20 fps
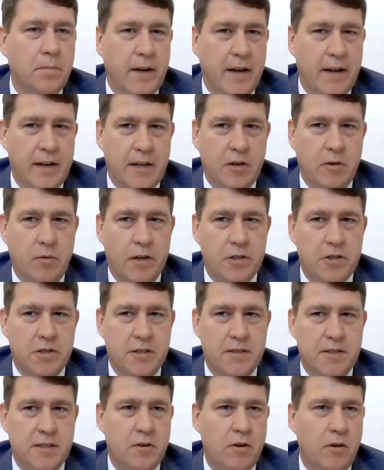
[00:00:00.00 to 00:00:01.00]
put any
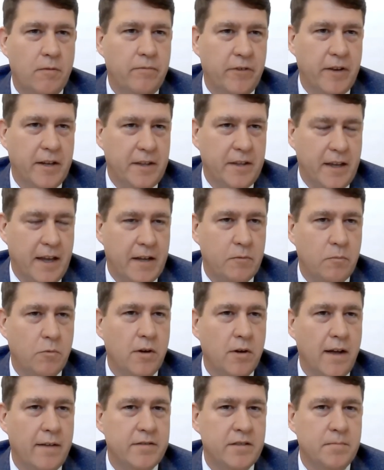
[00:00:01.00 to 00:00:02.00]
questions, and hopefully at the end
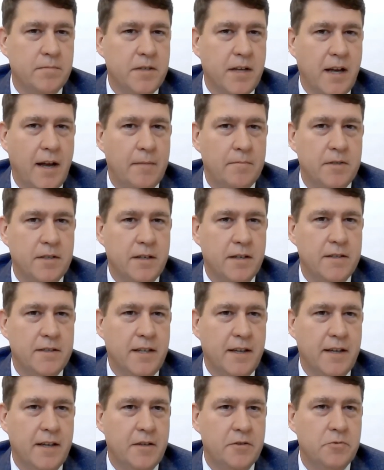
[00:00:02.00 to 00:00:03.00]
we'll have some time
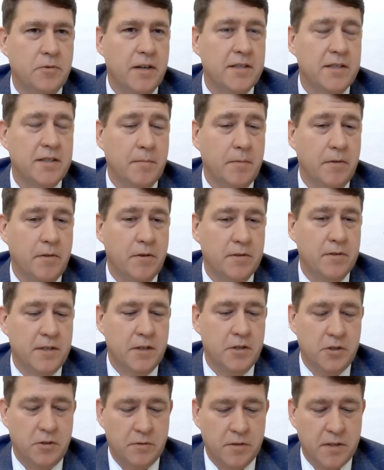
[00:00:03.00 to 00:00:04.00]
to address some of those
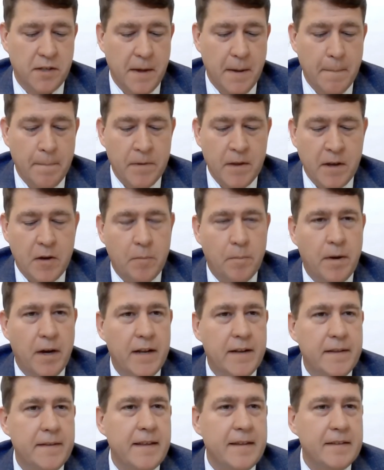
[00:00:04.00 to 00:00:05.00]
issues.
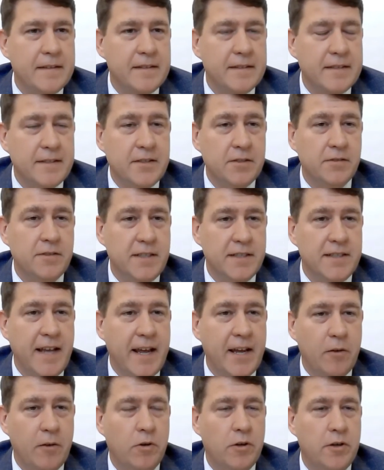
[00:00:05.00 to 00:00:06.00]
But still
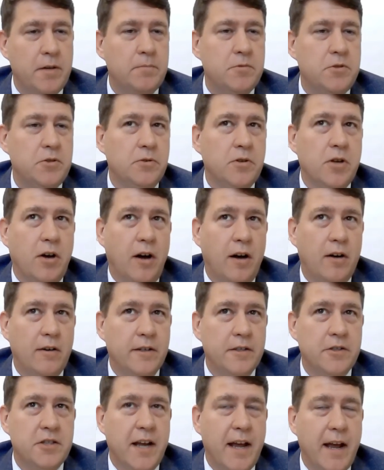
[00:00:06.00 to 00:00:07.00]
today at Jewell
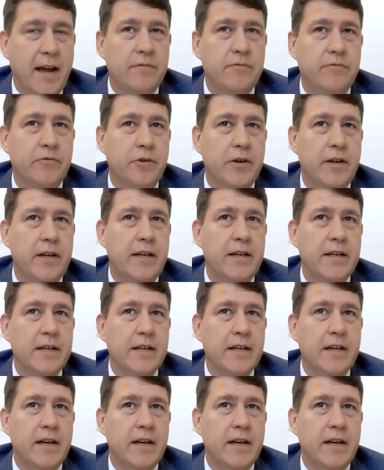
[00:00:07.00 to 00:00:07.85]
College, every